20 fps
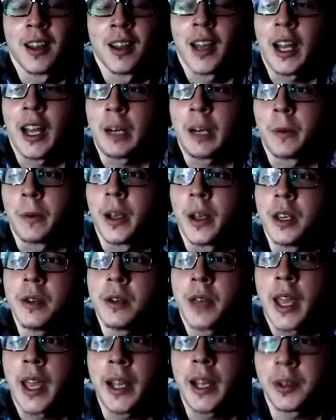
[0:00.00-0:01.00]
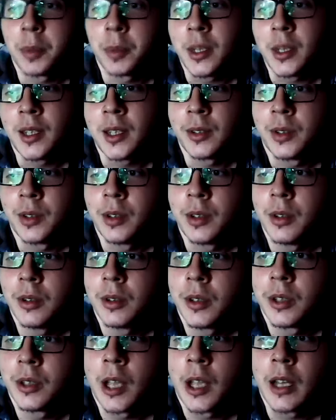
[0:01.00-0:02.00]
Anyway, you can't because
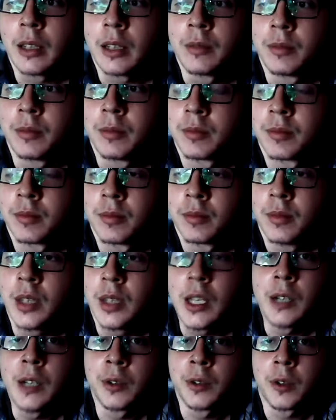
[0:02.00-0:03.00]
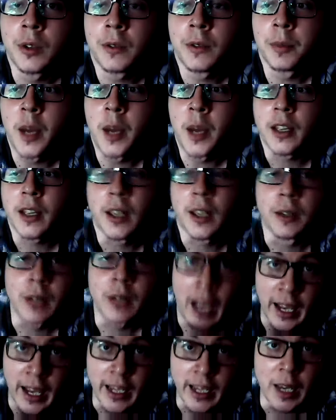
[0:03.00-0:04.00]
you're not the owner of my account.
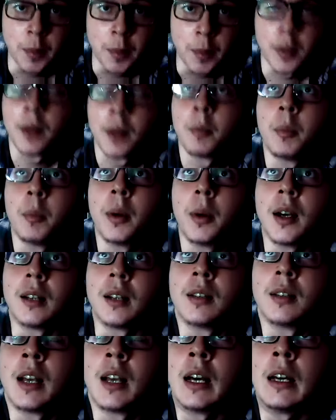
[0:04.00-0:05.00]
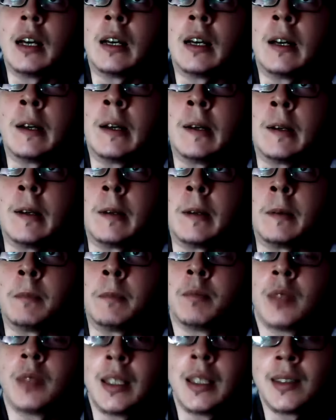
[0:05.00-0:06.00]
I am, but
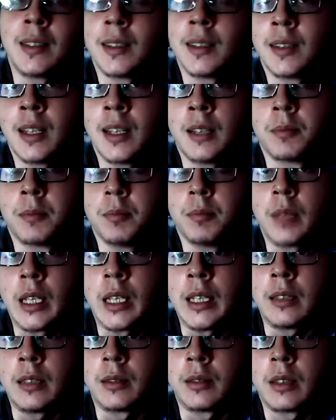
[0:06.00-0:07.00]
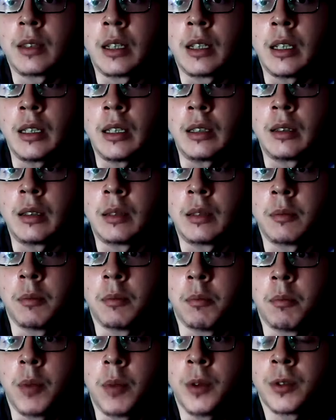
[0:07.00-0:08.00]
this is it. And
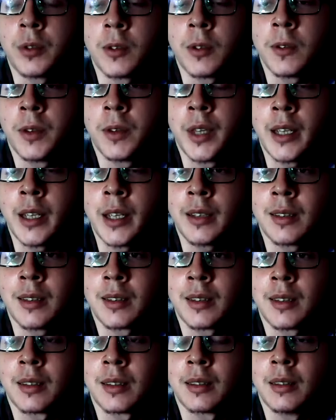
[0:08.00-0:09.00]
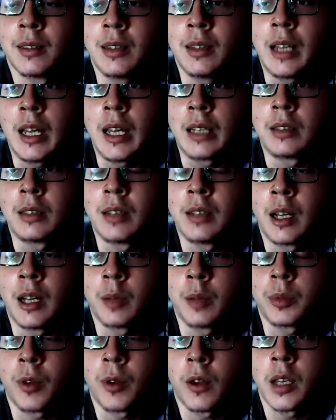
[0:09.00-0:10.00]
most of the things that I'm
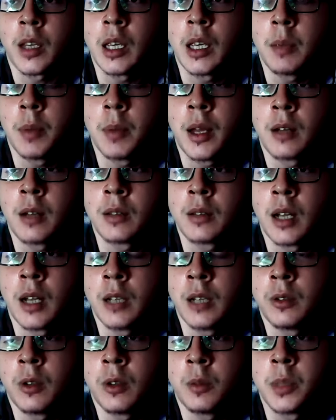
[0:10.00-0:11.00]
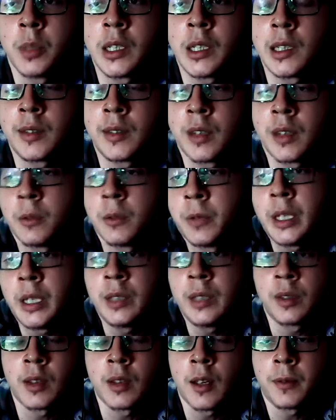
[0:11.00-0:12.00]
talking about, I know because I read
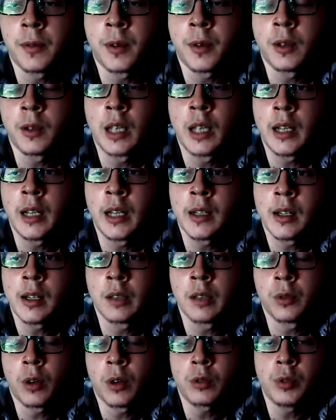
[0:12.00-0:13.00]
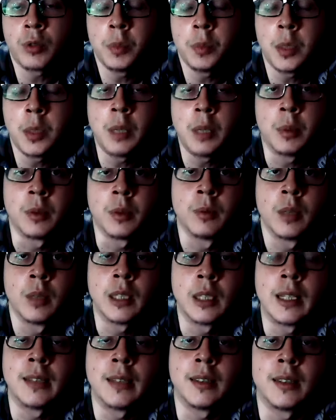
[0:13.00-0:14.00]
stuff online and I talk to people,
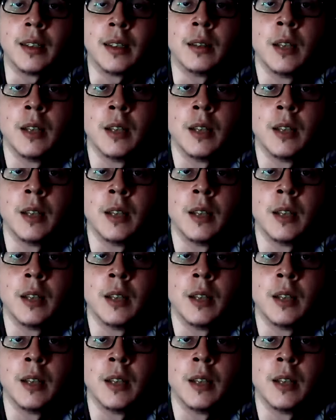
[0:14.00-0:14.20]
and that's it.